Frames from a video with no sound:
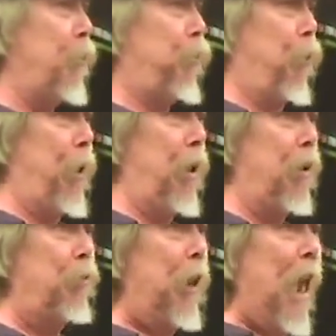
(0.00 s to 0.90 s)
to free
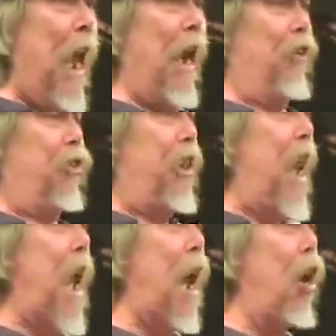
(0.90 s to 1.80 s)
him, and it's
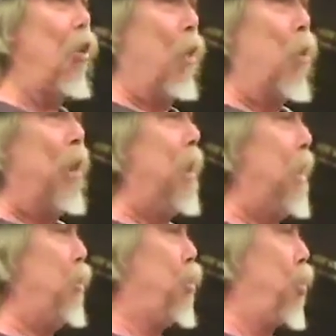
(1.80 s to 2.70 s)
now that we
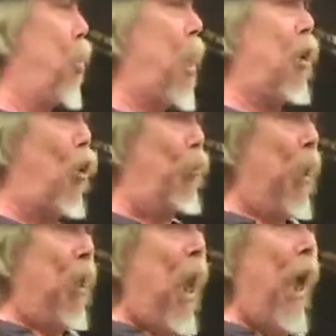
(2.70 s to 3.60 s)
need your help.
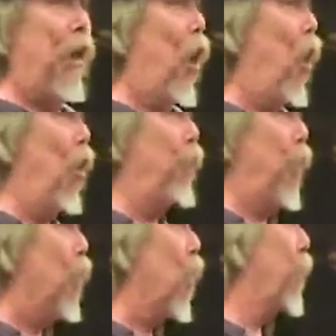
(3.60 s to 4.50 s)
And all of
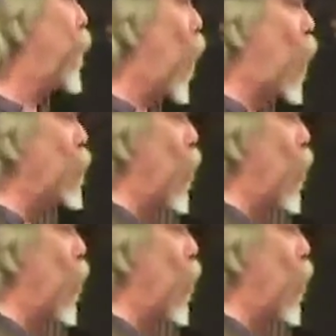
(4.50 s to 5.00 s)
you are far